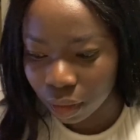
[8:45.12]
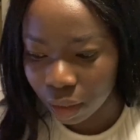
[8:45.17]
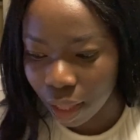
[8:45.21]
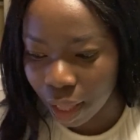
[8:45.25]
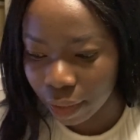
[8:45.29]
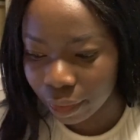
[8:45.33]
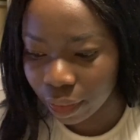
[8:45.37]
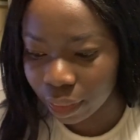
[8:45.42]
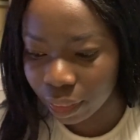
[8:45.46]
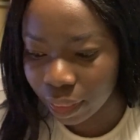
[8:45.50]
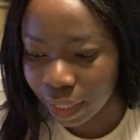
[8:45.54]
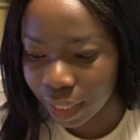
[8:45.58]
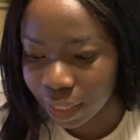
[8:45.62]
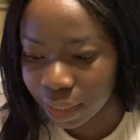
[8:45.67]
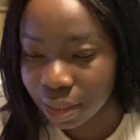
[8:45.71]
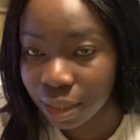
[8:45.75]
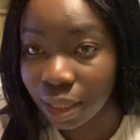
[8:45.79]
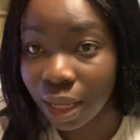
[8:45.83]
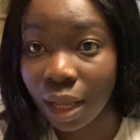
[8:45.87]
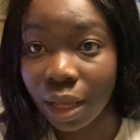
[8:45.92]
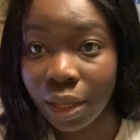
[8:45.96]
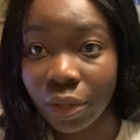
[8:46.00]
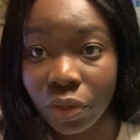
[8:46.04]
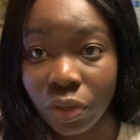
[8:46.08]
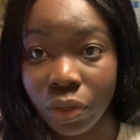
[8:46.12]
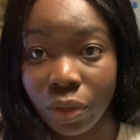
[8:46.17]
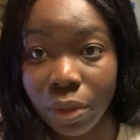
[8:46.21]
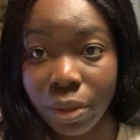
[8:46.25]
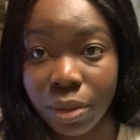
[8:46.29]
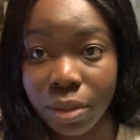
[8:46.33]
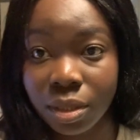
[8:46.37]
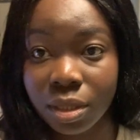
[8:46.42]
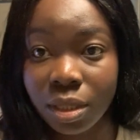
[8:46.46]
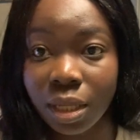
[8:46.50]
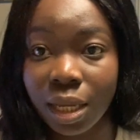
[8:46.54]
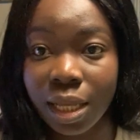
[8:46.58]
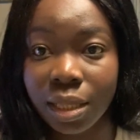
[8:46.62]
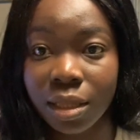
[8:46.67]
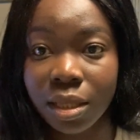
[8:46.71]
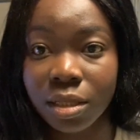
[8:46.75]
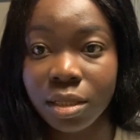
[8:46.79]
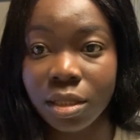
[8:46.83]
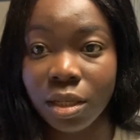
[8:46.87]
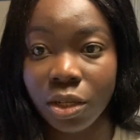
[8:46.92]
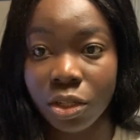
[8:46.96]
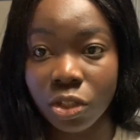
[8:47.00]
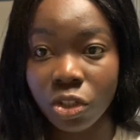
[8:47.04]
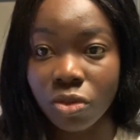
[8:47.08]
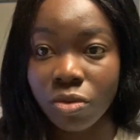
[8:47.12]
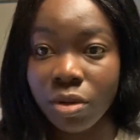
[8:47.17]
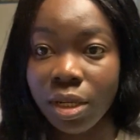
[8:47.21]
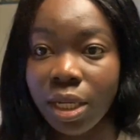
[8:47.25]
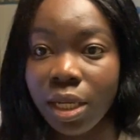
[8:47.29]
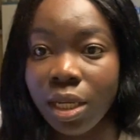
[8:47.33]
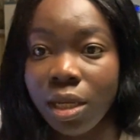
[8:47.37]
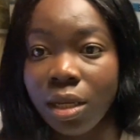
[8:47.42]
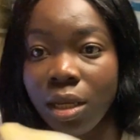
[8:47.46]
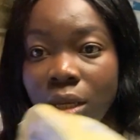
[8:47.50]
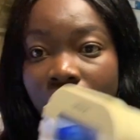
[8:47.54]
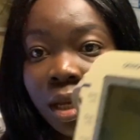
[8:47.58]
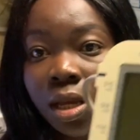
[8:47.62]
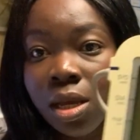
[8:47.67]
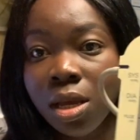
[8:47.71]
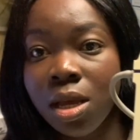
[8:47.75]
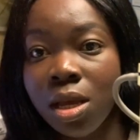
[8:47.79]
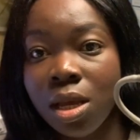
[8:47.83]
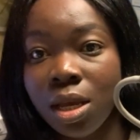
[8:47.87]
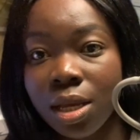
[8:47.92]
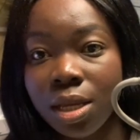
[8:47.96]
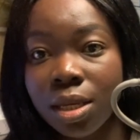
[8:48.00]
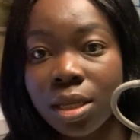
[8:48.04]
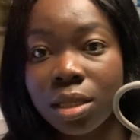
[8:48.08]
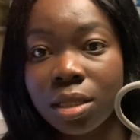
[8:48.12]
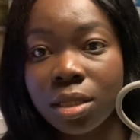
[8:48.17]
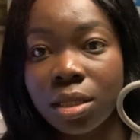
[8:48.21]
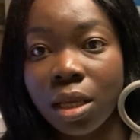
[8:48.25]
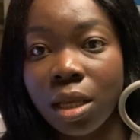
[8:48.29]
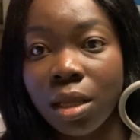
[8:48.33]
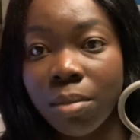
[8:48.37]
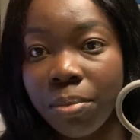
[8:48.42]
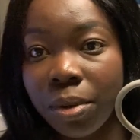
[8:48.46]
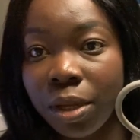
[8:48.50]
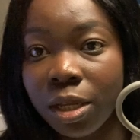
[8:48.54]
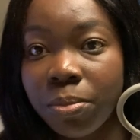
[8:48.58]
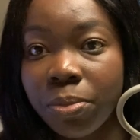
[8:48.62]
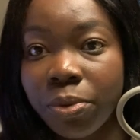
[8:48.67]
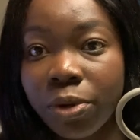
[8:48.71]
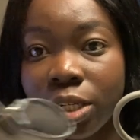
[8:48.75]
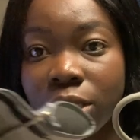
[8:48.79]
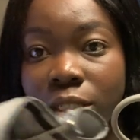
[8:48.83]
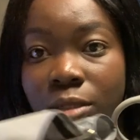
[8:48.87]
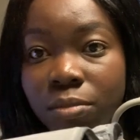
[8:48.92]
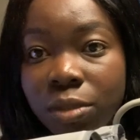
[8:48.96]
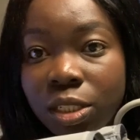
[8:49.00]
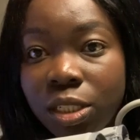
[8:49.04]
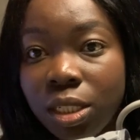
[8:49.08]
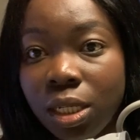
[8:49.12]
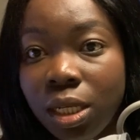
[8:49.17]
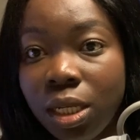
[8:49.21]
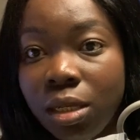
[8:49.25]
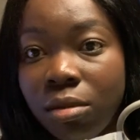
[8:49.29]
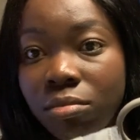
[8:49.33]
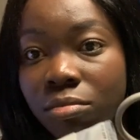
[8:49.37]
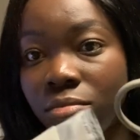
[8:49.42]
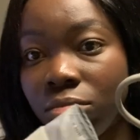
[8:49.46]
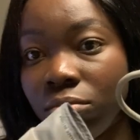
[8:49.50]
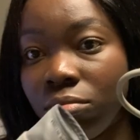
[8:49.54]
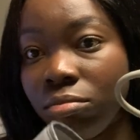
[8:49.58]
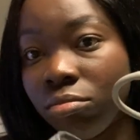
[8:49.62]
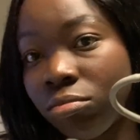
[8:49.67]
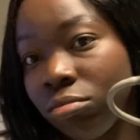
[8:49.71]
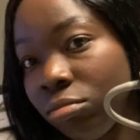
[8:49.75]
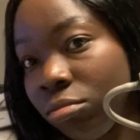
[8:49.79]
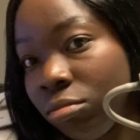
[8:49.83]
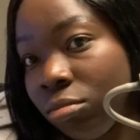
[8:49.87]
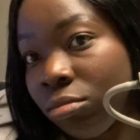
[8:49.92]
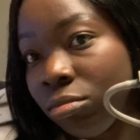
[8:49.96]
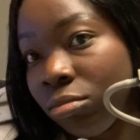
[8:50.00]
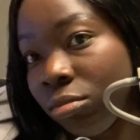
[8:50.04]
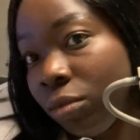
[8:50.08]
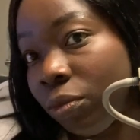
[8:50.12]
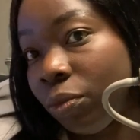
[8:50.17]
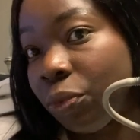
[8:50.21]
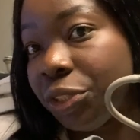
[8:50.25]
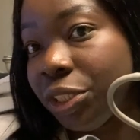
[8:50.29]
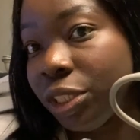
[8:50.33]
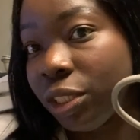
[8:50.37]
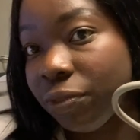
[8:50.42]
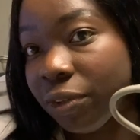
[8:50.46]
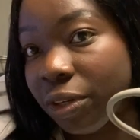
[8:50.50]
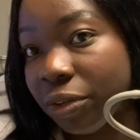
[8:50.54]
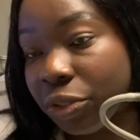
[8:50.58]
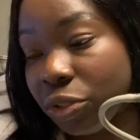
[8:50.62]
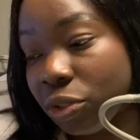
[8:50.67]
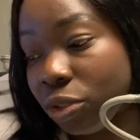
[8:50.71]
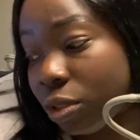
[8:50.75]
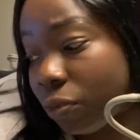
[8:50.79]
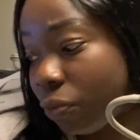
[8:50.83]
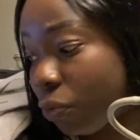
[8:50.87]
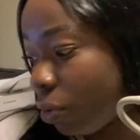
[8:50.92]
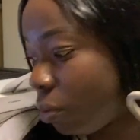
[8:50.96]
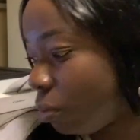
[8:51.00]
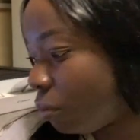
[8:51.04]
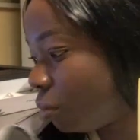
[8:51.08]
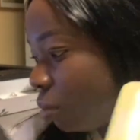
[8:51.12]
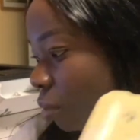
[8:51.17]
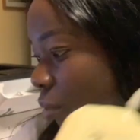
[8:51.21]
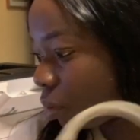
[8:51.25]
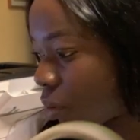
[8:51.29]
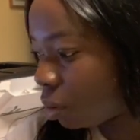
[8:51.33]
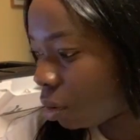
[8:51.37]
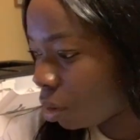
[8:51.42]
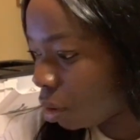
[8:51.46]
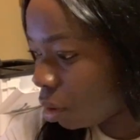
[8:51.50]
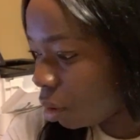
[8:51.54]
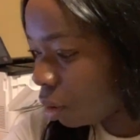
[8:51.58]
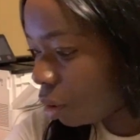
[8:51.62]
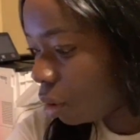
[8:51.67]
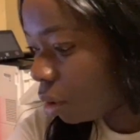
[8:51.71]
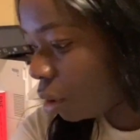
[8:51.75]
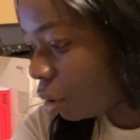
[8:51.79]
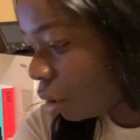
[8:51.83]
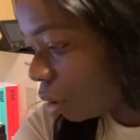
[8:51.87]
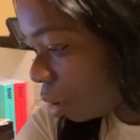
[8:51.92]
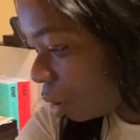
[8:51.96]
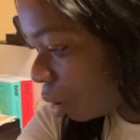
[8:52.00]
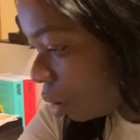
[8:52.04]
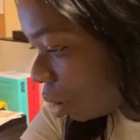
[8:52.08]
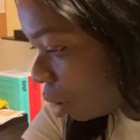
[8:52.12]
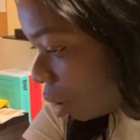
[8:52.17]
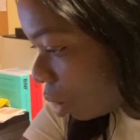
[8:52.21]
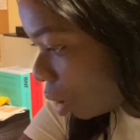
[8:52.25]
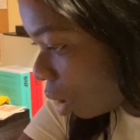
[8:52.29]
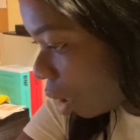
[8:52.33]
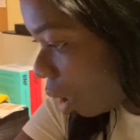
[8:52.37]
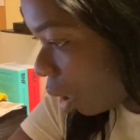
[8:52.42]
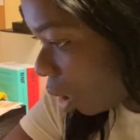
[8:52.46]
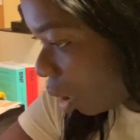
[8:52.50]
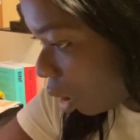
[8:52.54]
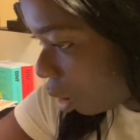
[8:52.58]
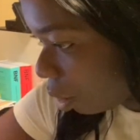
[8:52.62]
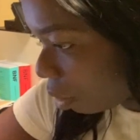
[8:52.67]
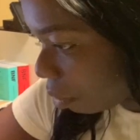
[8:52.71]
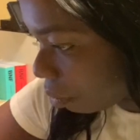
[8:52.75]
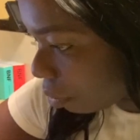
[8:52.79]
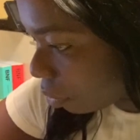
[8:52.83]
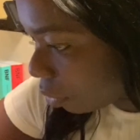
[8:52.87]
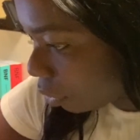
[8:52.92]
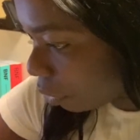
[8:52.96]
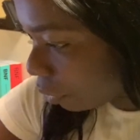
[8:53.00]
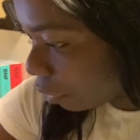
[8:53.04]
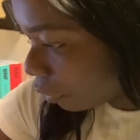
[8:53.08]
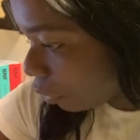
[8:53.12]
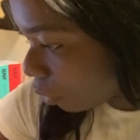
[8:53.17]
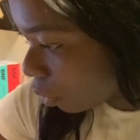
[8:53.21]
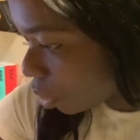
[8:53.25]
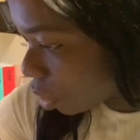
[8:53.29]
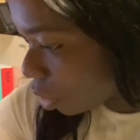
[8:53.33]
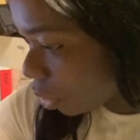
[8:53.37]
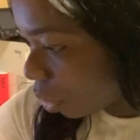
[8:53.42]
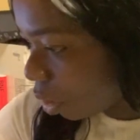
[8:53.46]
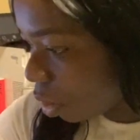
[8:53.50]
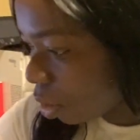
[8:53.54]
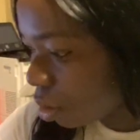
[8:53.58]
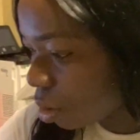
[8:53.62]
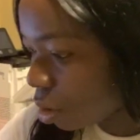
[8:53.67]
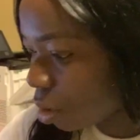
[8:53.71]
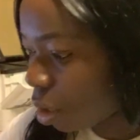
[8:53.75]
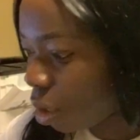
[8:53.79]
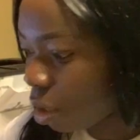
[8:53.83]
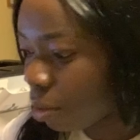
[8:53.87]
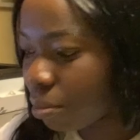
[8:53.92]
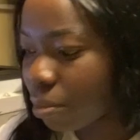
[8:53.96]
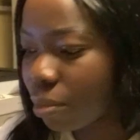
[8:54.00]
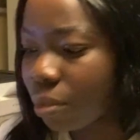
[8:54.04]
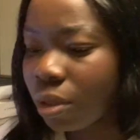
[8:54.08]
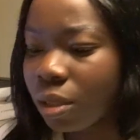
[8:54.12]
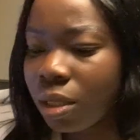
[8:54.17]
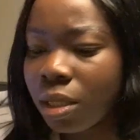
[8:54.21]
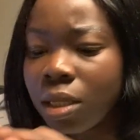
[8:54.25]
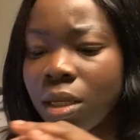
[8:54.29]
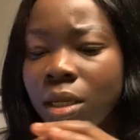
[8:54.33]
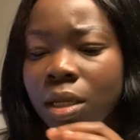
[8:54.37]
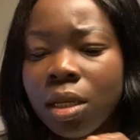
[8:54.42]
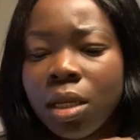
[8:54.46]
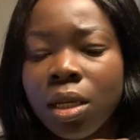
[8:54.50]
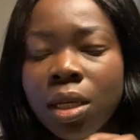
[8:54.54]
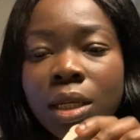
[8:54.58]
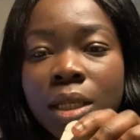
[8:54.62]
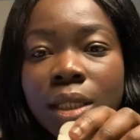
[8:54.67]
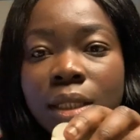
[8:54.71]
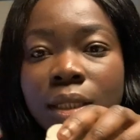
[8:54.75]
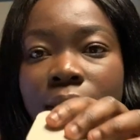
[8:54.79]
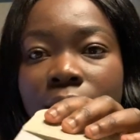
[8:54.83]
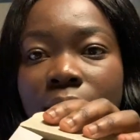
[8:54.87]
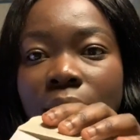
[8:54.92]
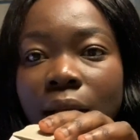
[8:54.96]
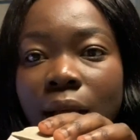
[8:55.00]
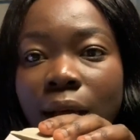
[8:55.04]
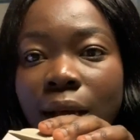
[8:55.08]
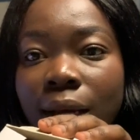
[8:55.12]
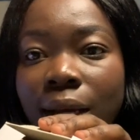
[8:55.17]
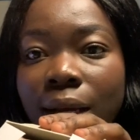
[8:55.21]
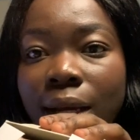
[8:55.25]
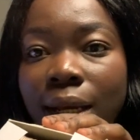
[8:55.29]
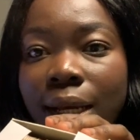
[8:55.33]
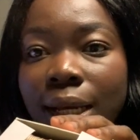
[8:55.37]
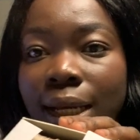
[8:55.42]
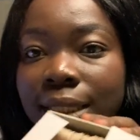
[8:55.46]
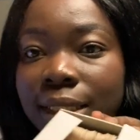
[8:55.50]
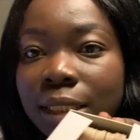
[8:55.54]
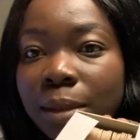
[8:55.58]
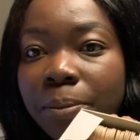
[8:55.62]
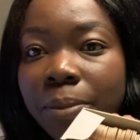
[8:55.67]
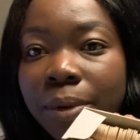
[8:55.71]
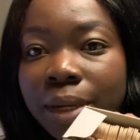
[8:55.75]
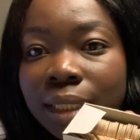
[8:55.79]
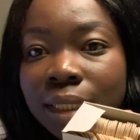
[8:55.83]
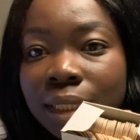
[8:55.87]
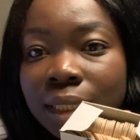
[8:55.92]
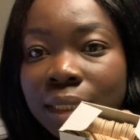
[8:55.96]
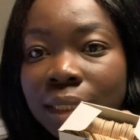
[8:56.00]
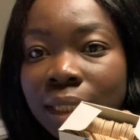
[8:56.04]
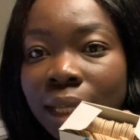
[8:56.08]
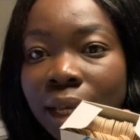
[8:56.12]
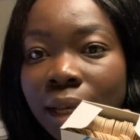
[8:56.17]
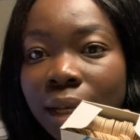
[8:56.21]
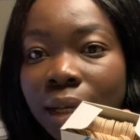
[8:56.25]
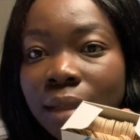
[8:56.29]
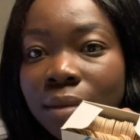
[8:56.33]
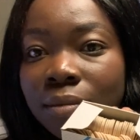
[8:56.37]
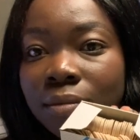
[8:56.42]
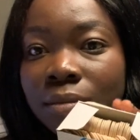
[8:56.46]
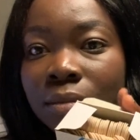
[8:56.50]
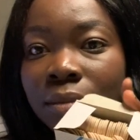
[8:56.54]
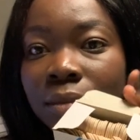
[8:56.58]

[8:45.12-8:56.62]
Other things that I use at the surgery is a blood pressure machine, which is very useful. We've also got some tongue depressors here,